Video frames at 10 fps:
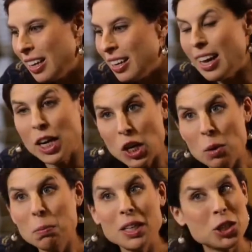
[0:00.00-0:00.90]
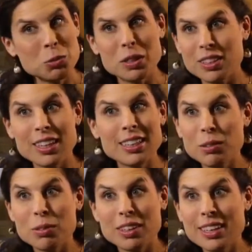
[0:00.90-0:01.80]
accomplishment that
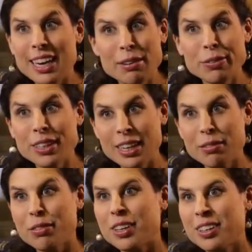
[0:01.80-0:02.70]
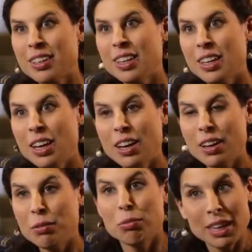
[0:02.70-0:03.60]
they will never
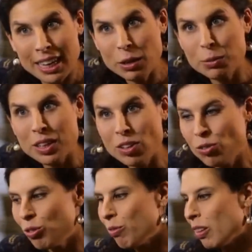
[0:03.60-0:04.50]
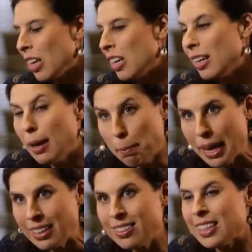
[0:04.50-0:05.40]
relinquish,
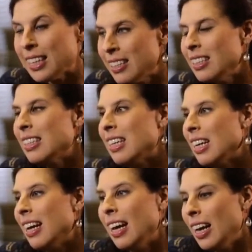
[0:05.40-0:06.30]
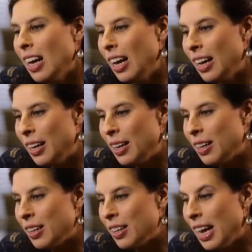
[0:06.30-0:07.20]
abandon,
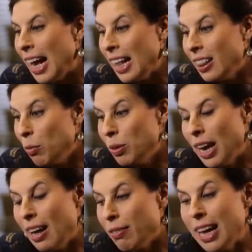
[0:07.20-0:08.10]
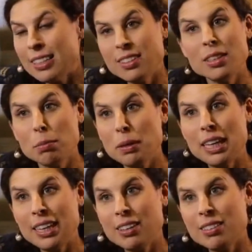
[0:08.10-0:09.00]
and they would have hastened a
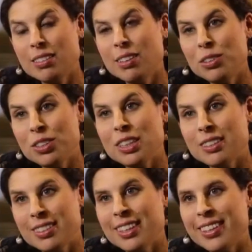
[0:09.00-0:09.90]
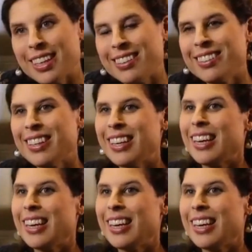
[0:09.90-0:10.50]
political solution in Syria.